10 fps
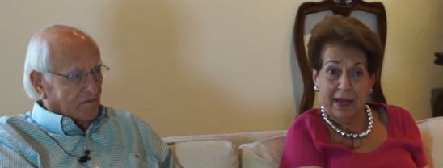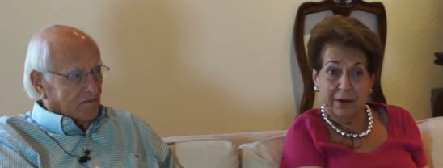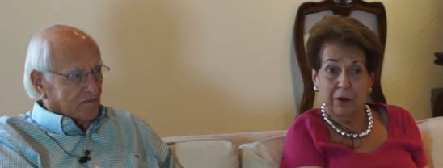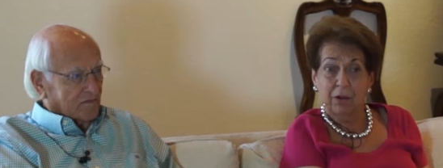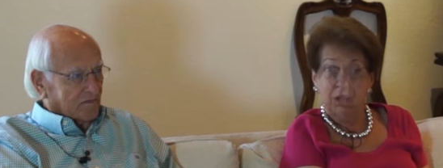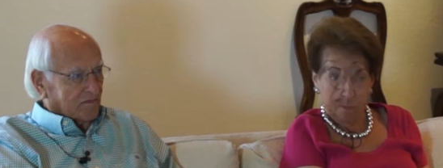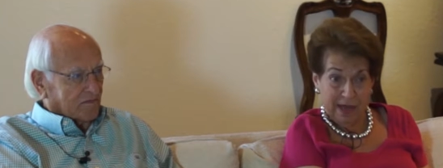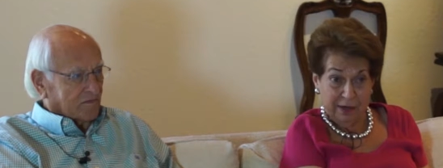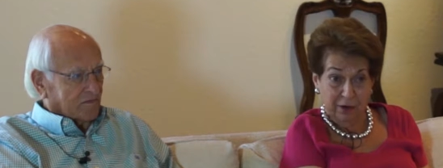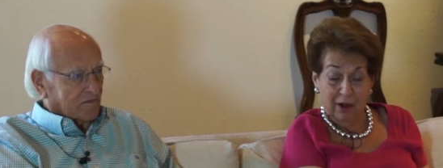Speaker 1: better,
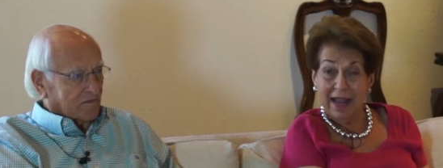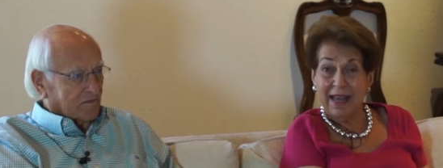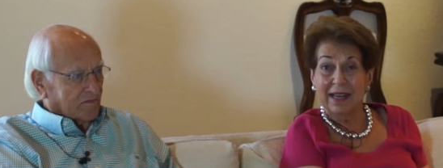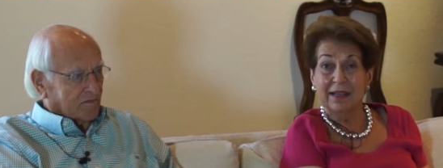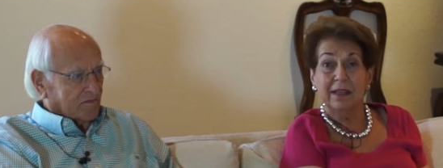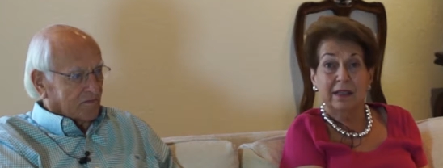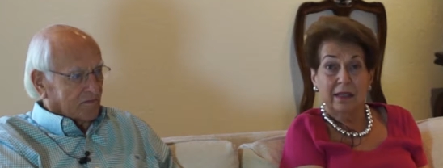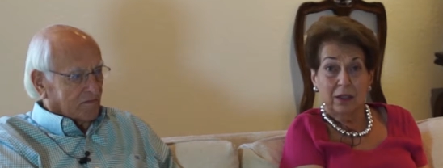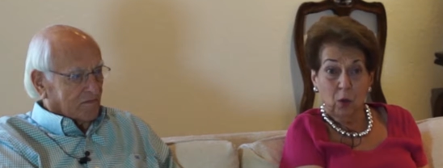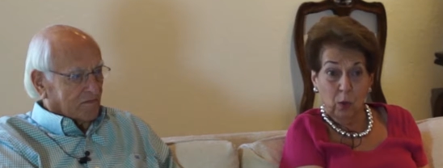better and
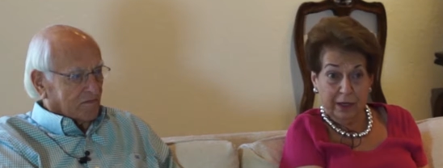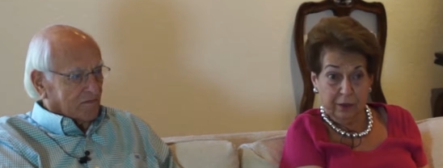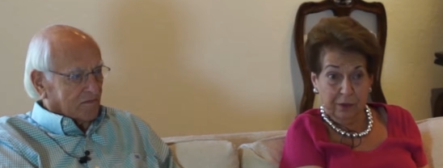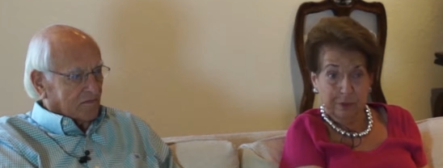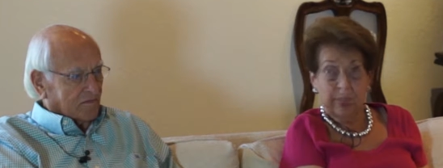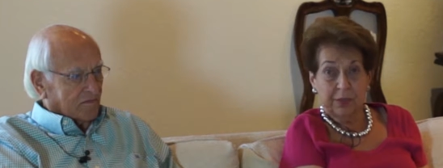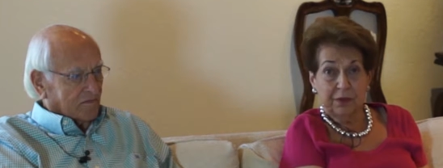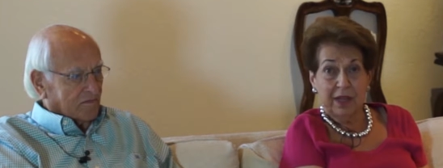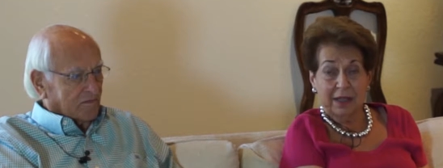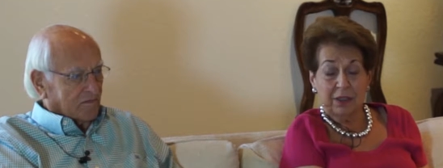quicker.
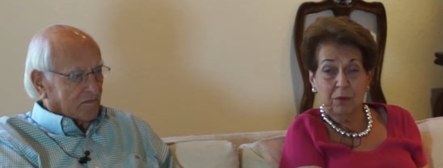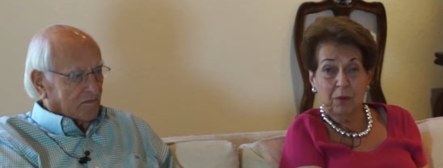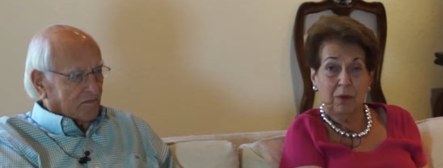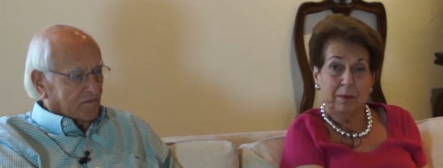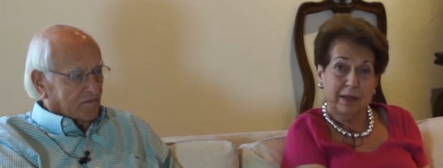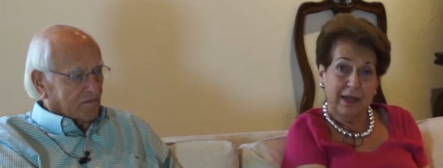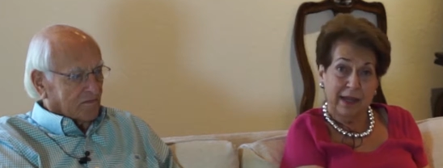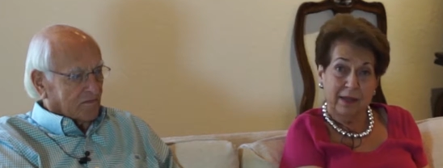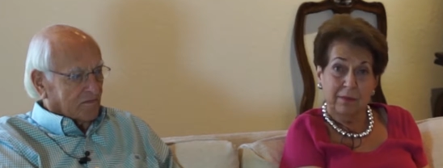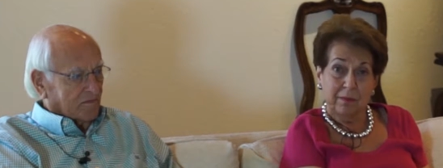So that's when we
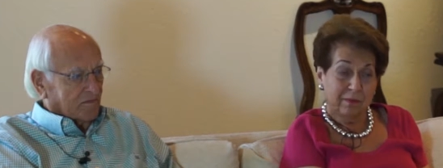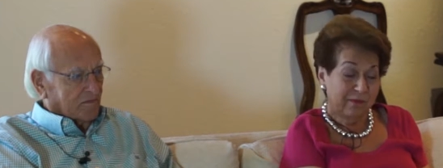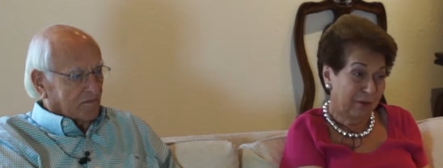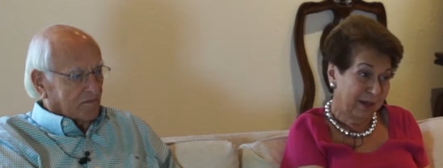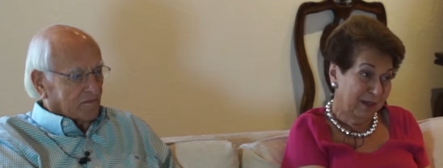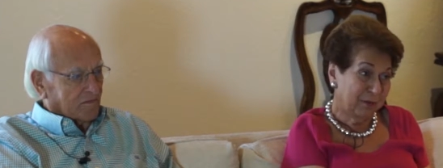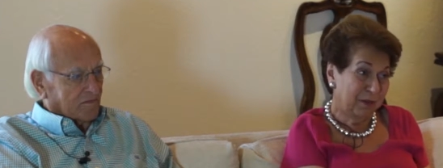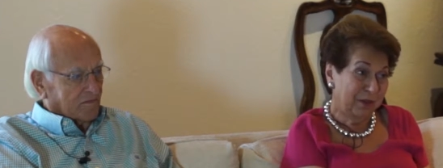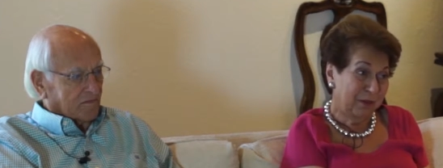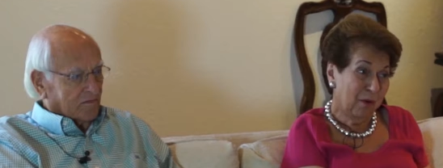became friends
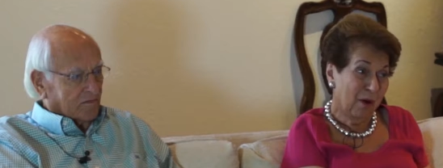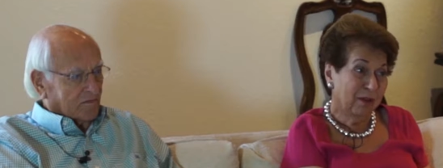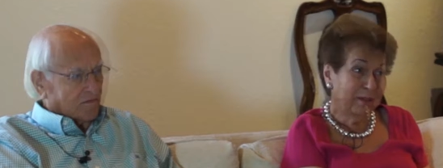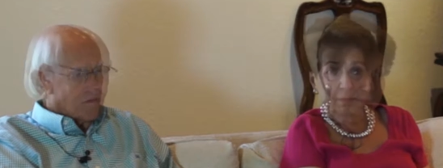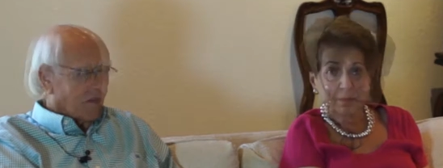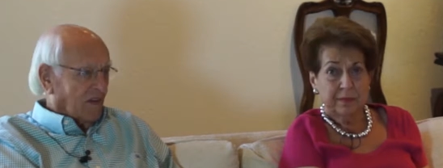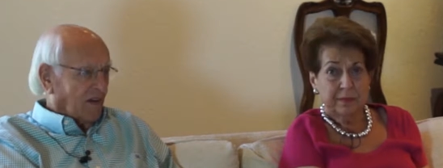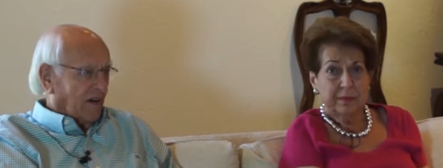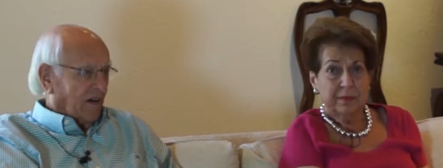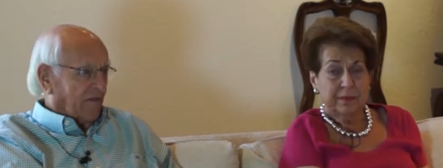with you all.
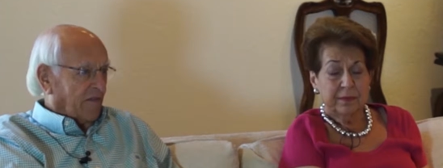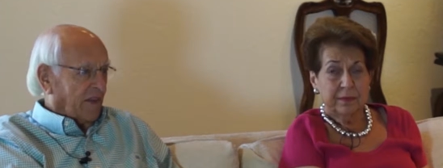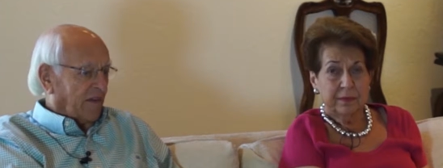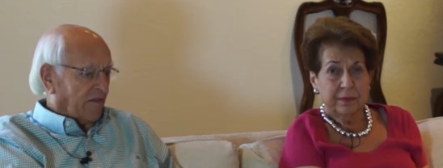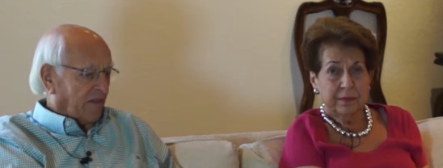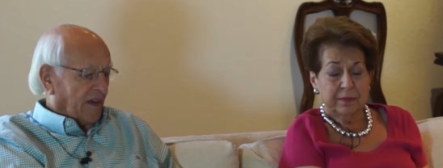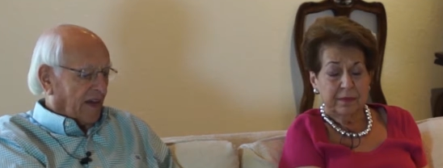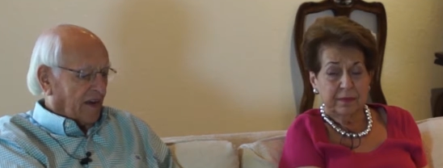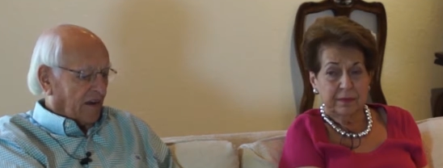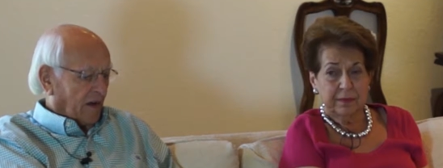
Speaker 2: Yeah, I
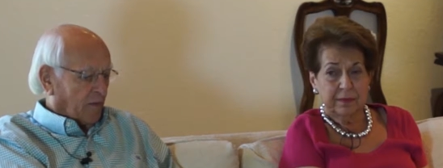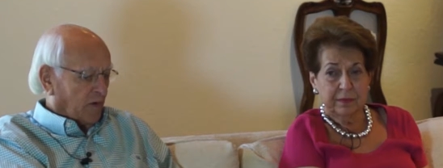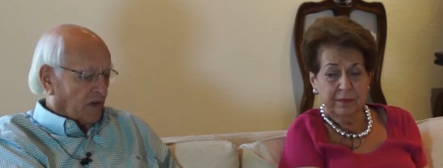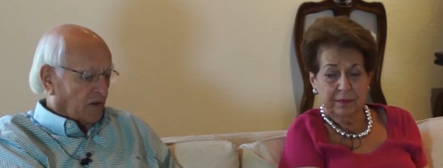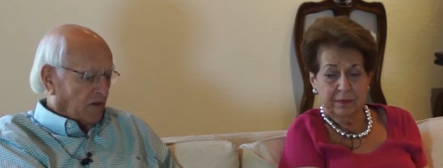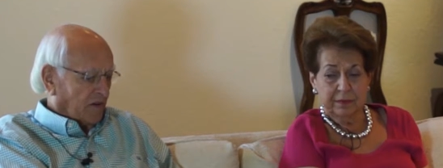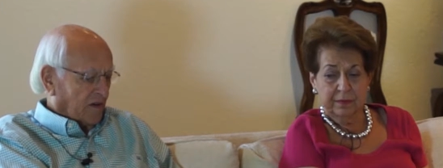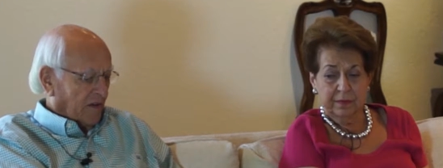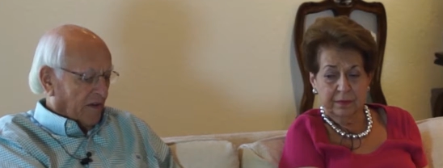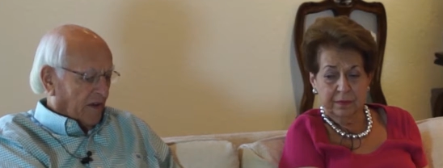had an operation
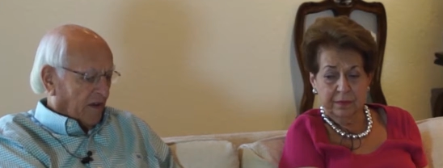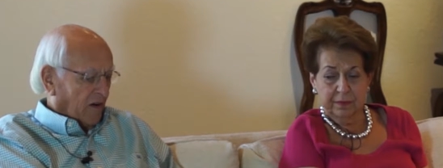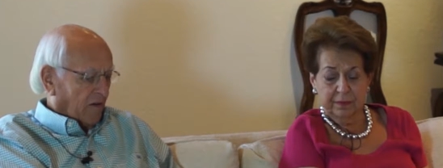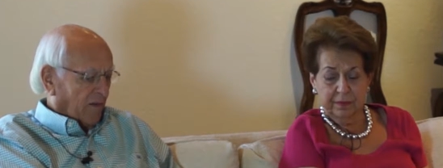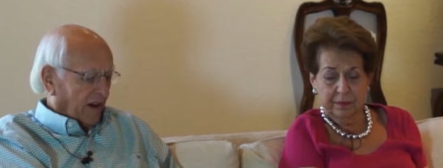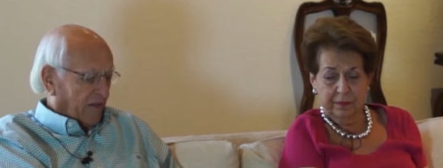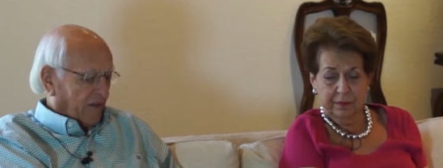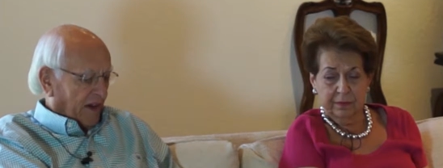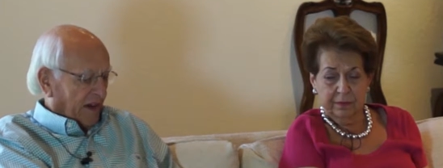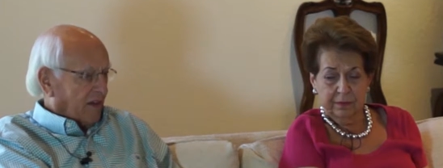on my
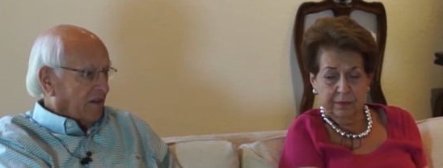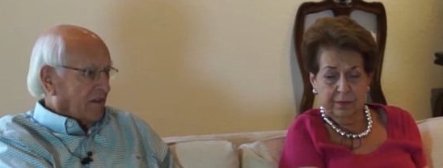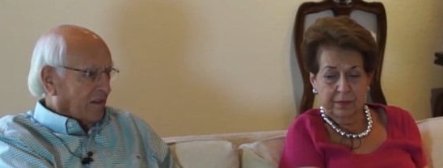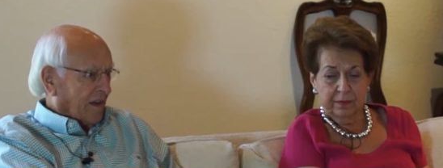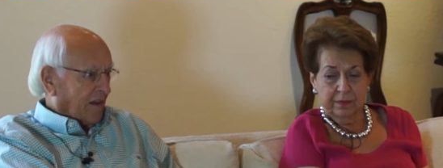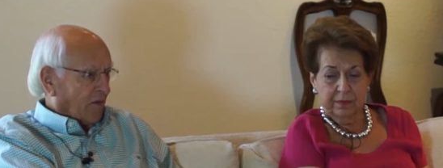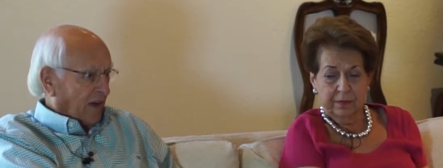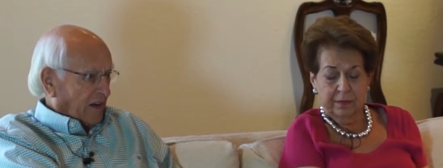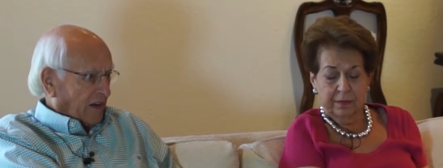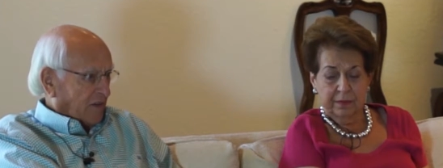thigh and
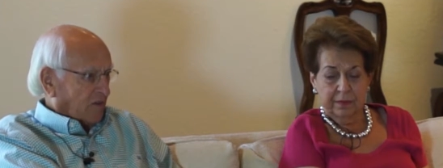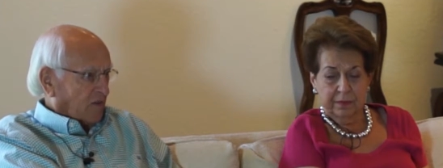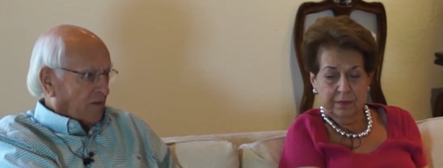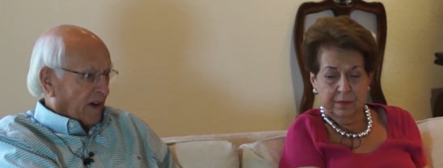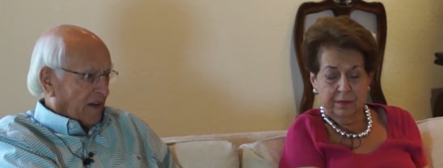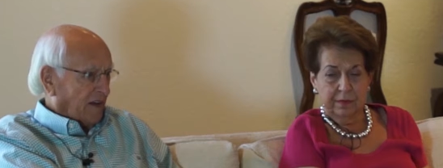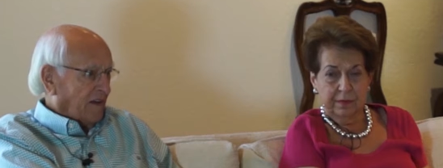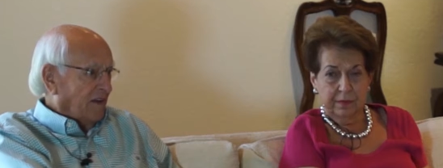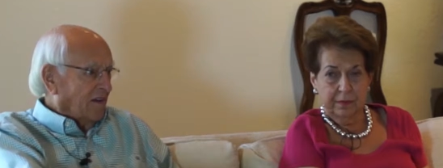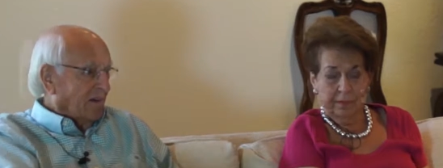right next to my
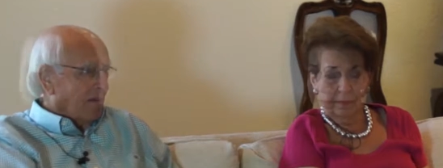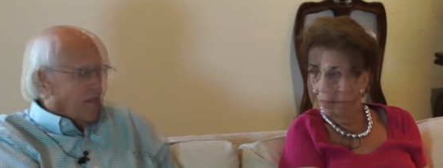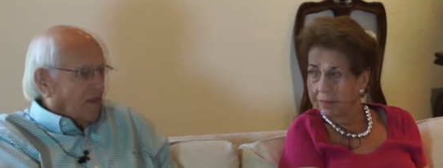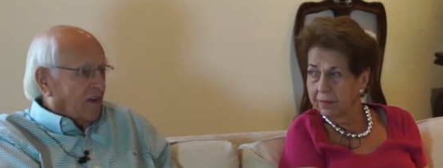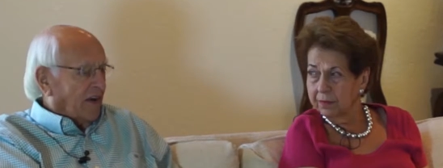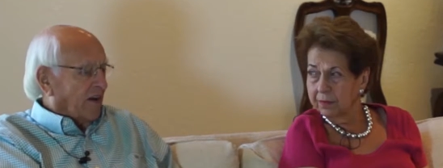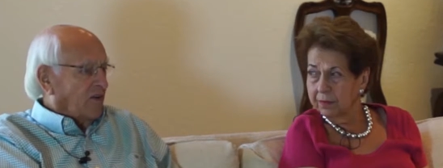knee. You know, I